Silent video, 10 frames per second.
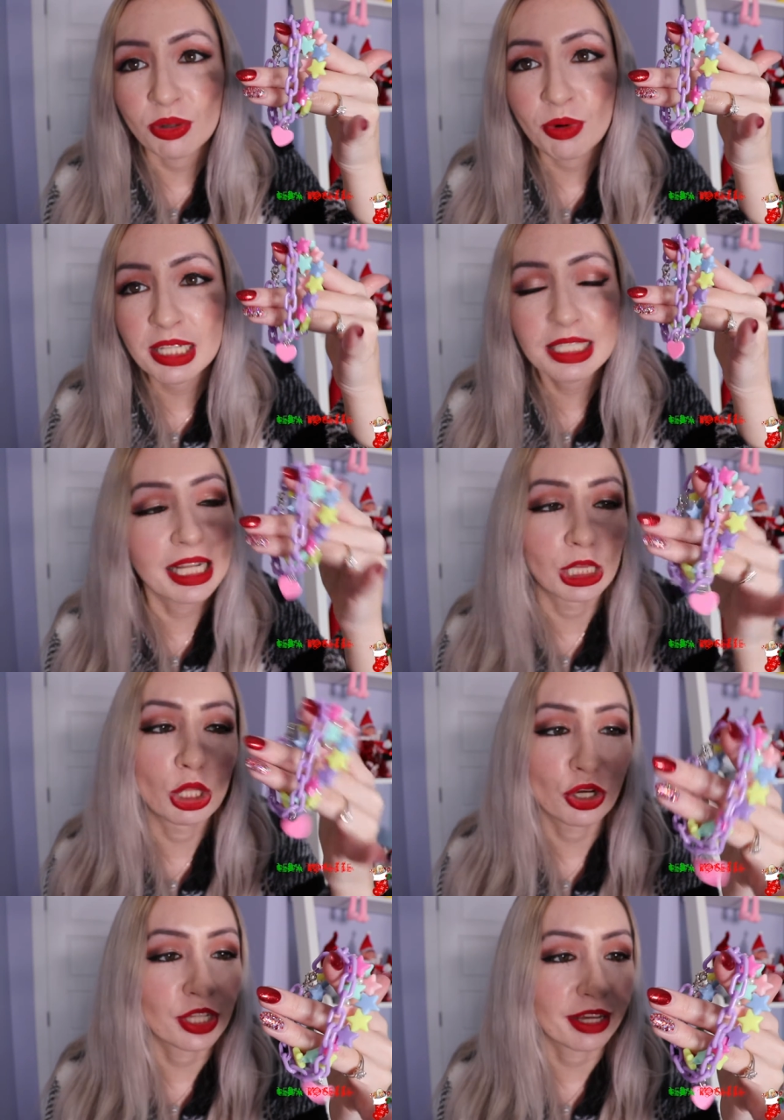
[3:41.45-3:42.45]
The ones that
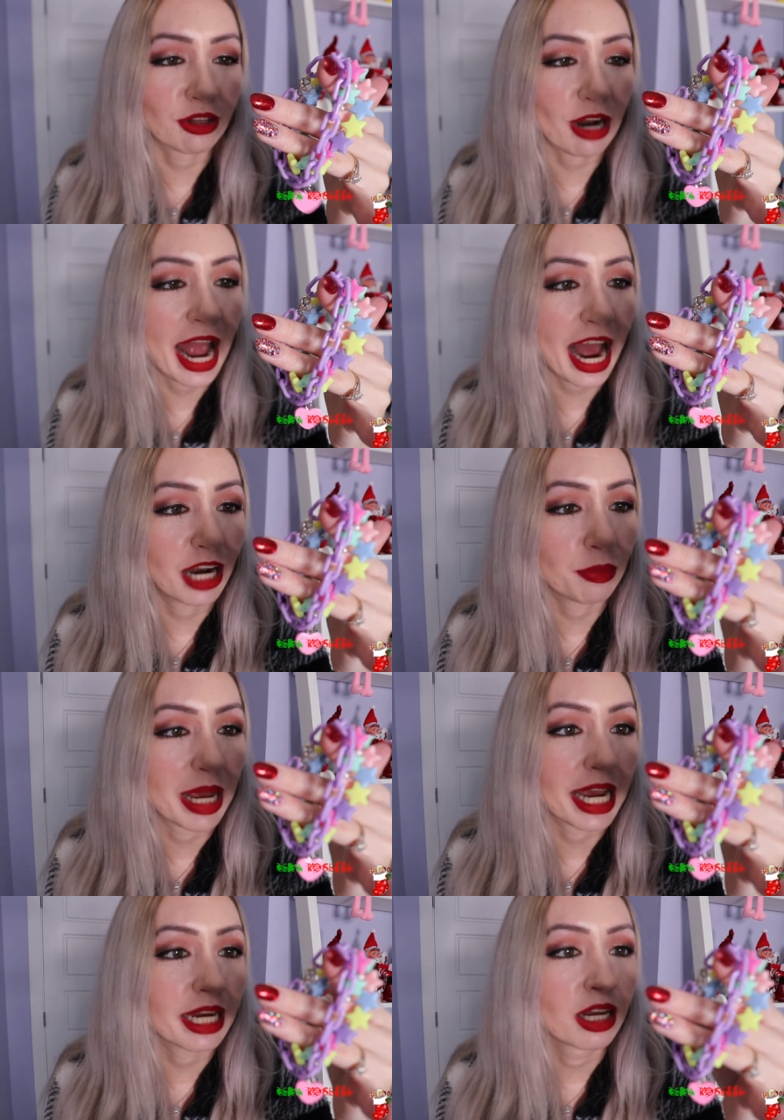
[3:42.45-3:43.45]
look like they're
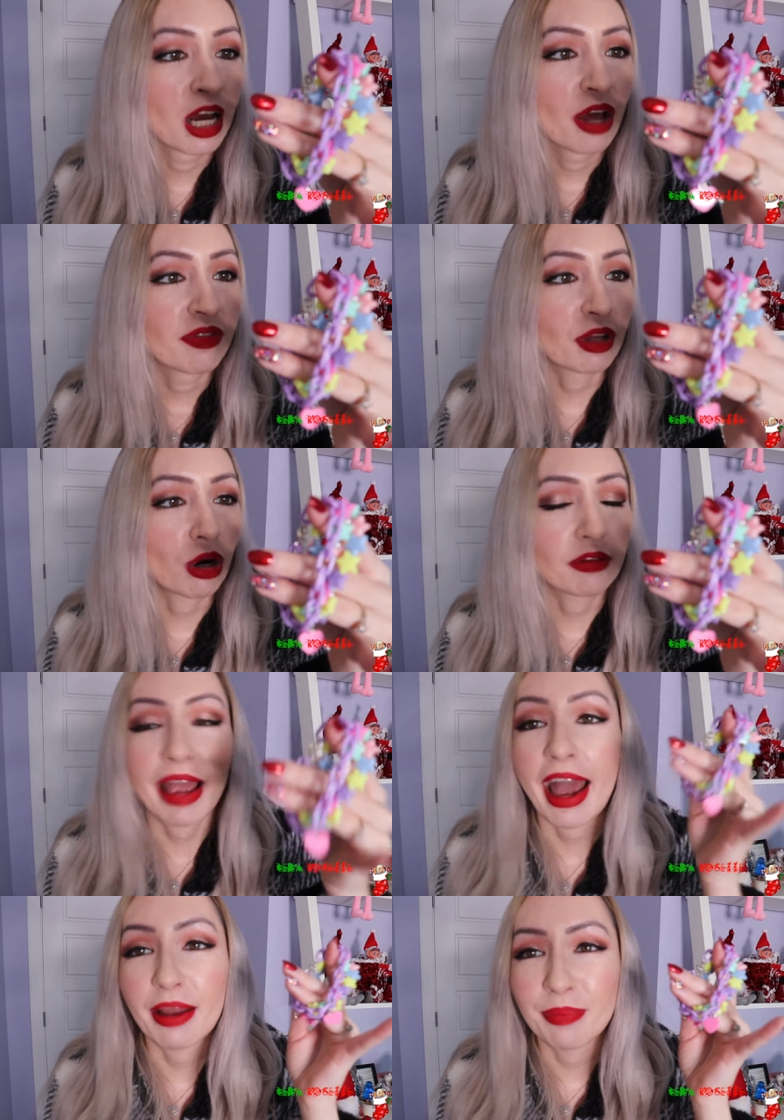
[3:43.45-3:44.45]
handmade,
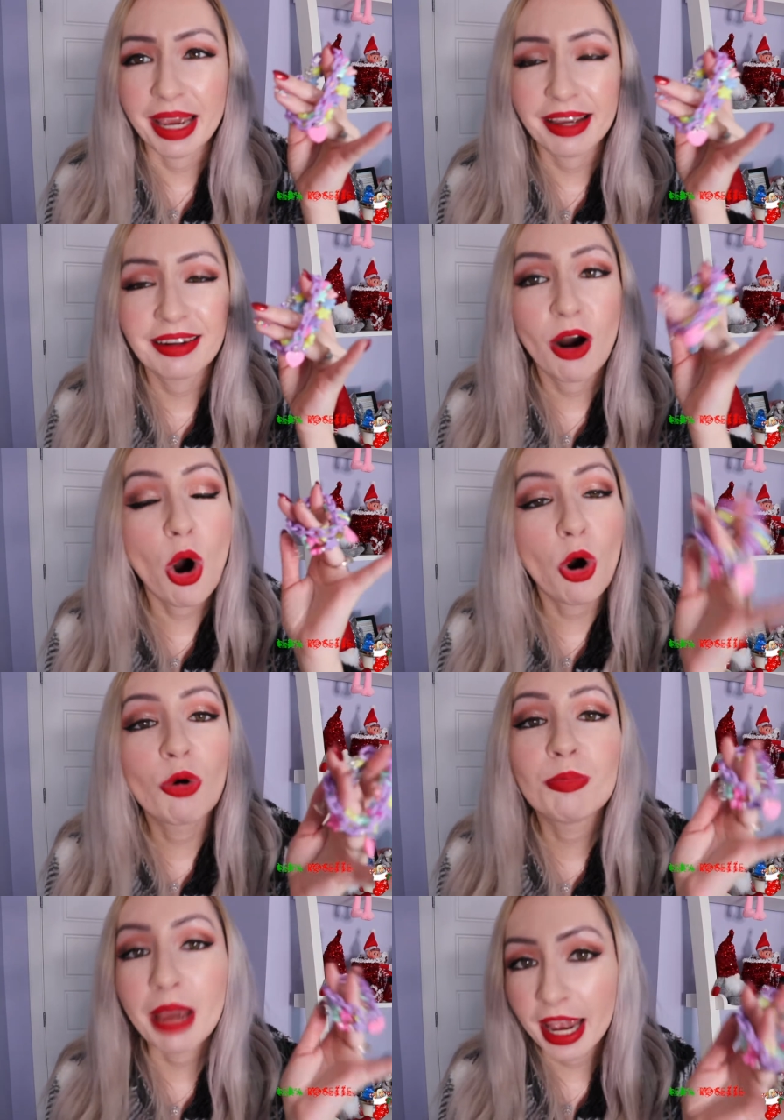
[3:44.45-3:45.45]
handmade,
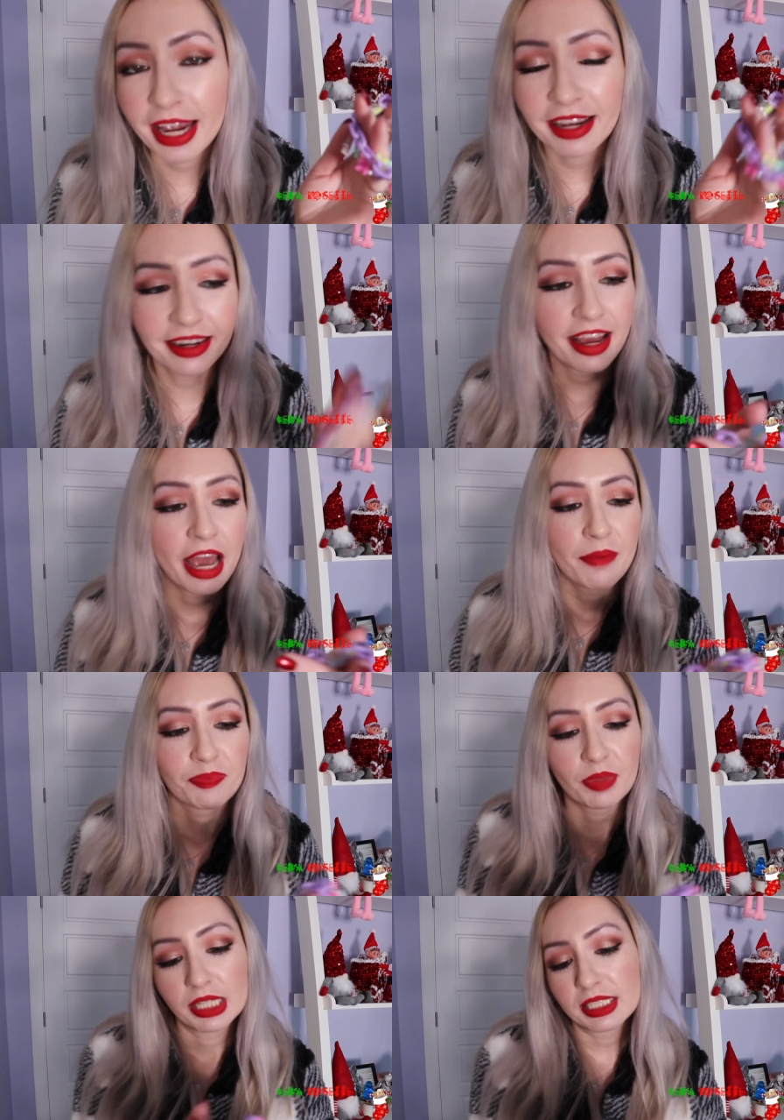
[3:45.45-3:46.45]
homemade,
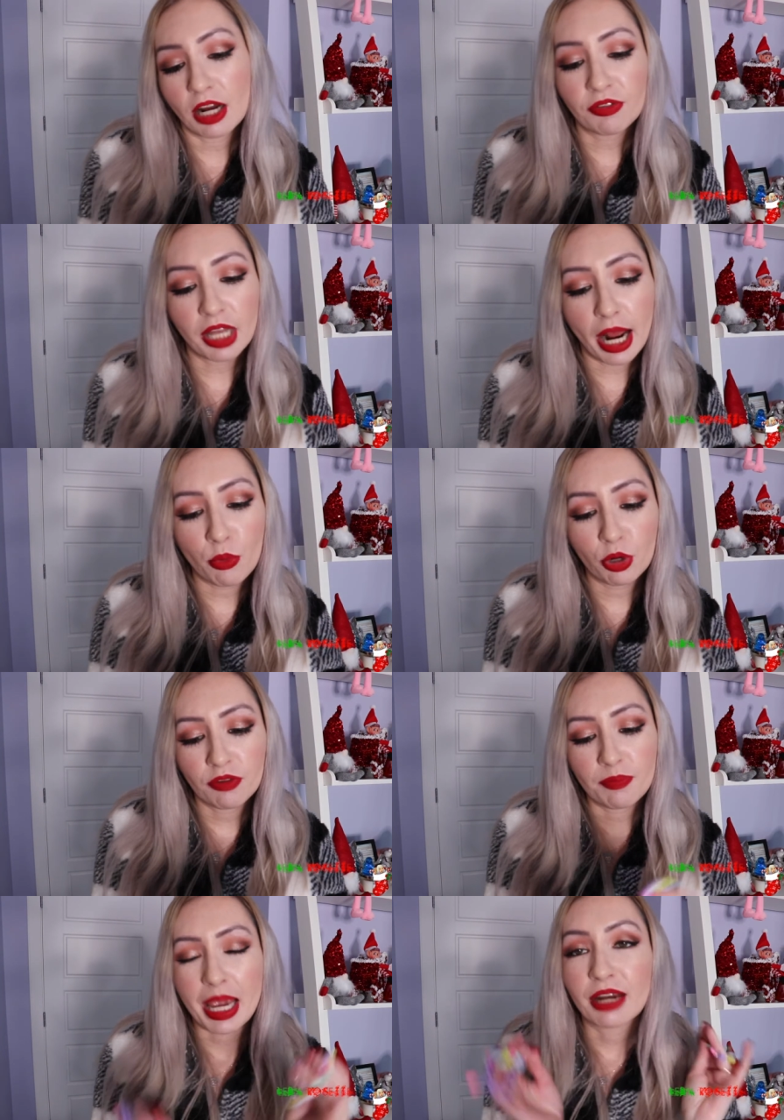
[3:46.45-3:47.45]
stuff that I would
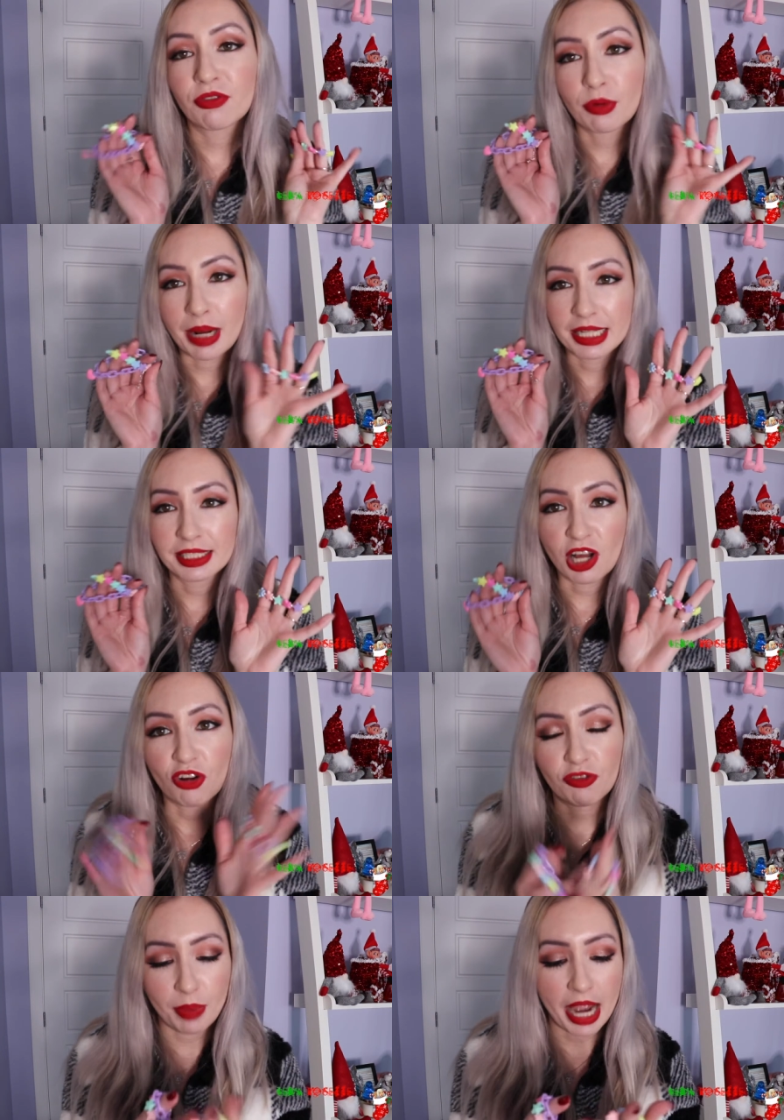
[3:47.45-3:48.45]
have made for
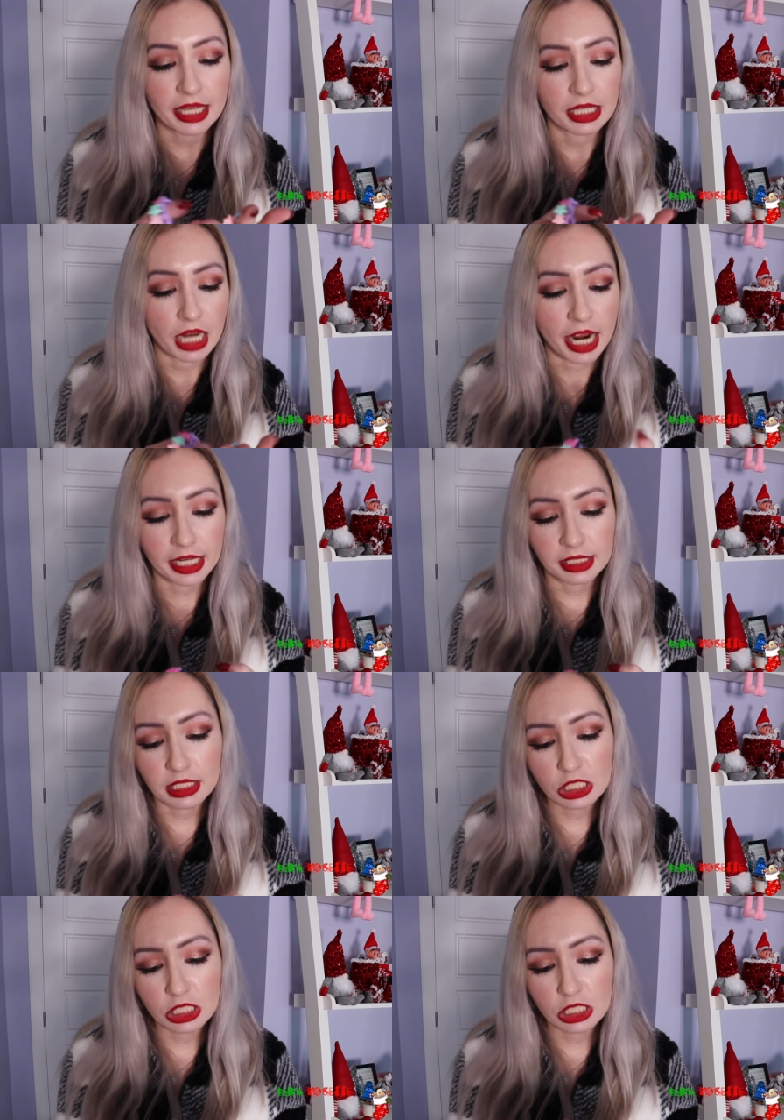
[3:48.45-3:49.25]
myself back in the nineties.